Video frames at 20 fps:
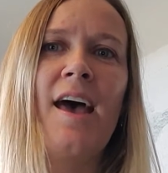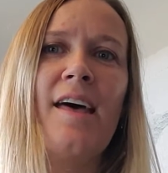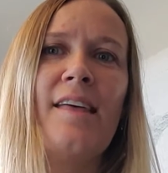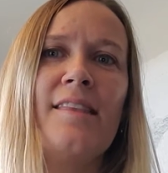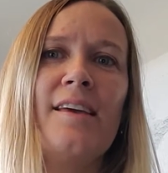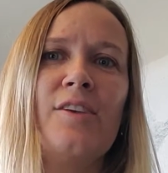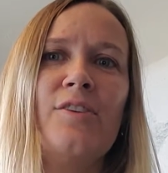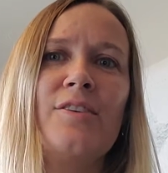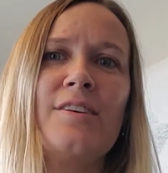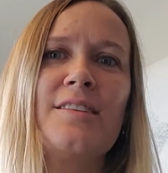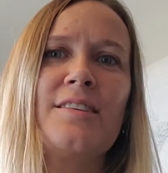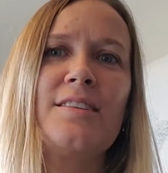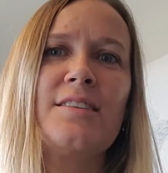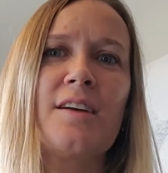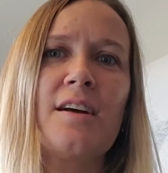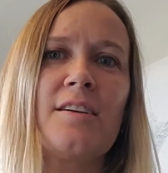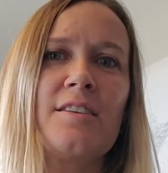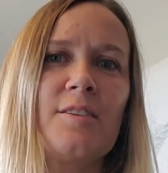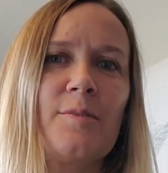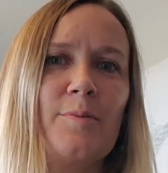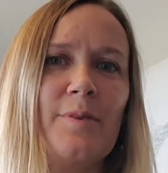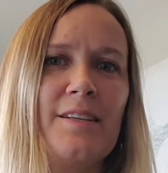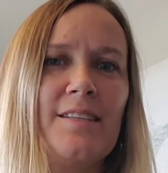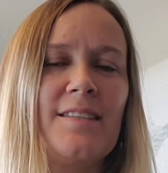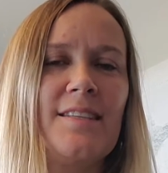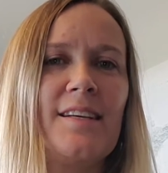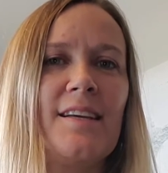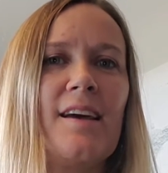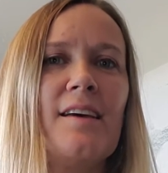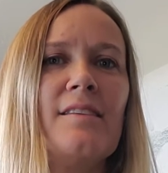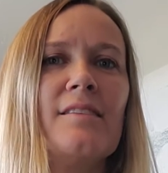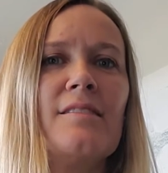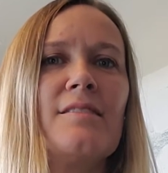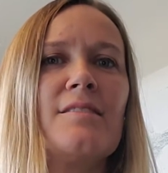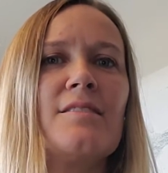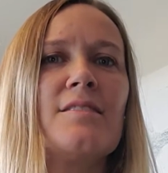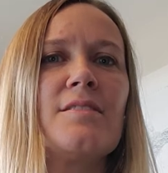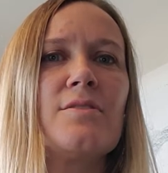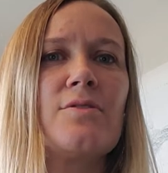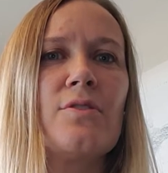then you can start to piece together the
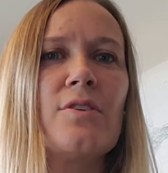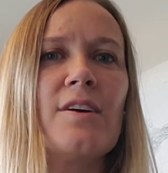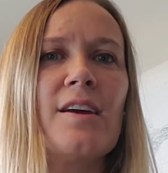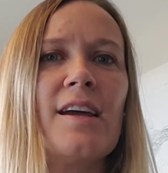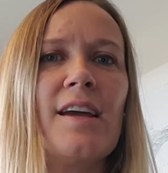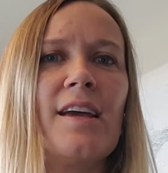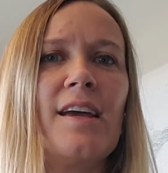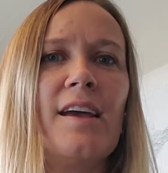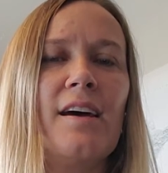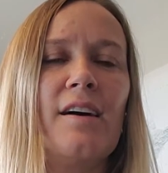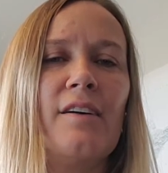story